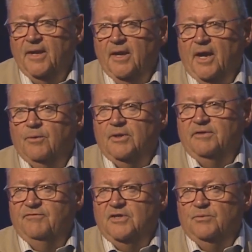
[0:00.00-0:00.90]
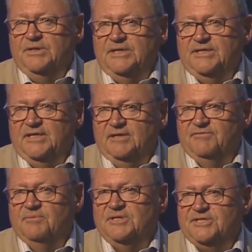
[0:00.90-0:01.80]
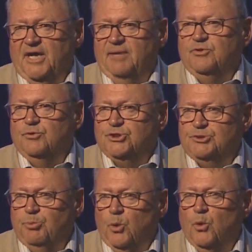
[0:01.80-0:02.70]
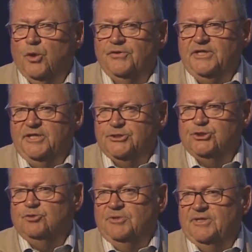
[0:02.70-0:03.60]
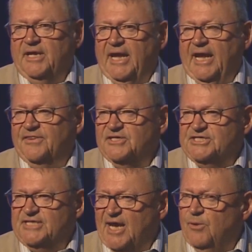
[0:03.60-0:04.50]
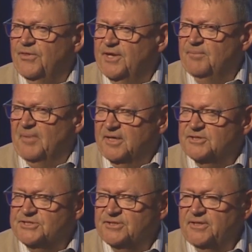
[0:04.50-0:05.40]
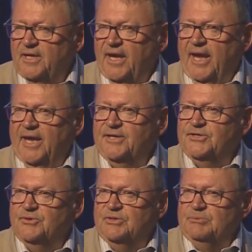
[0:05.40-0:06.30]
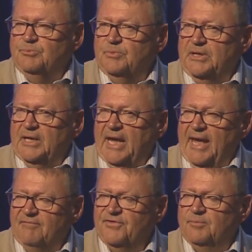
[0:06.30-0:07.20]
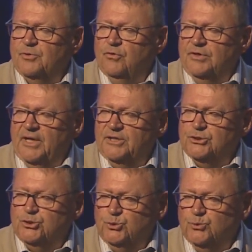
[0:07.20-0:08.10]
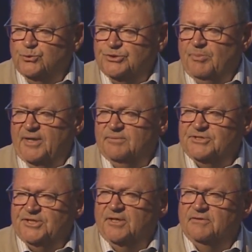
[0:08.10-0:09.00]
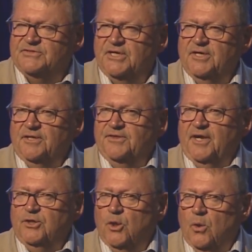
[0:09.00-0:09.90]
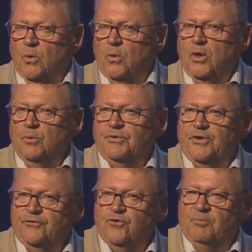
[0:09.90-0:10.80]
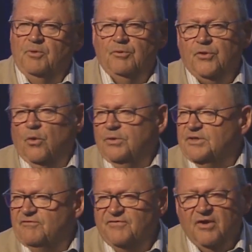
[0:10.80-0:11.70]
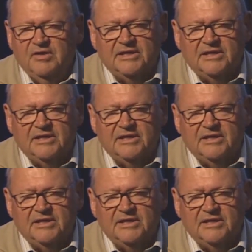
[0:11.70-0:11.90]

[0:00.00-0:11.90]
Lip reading: I really feel we need to give them the time to explore the instrument and the sound that it makes, and to have them create tunes by themselves that they know with their trumpet, with only the very